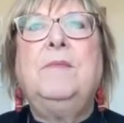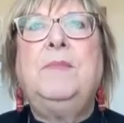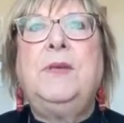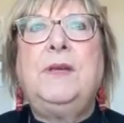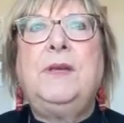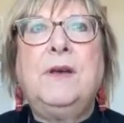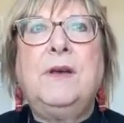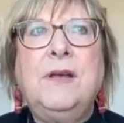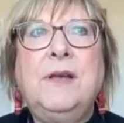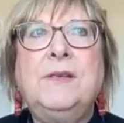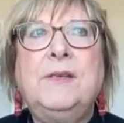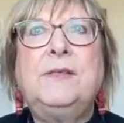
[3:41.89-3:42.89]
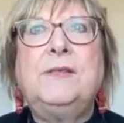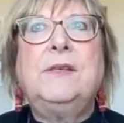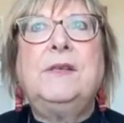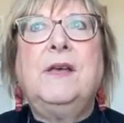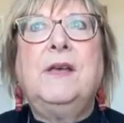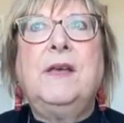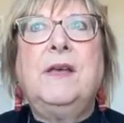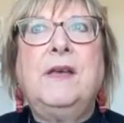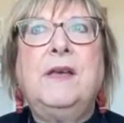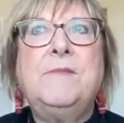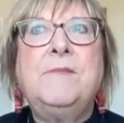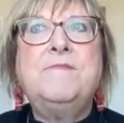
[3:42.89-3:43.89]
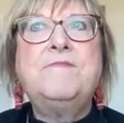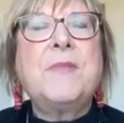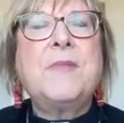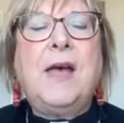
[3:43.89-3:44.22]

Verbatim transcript: because um,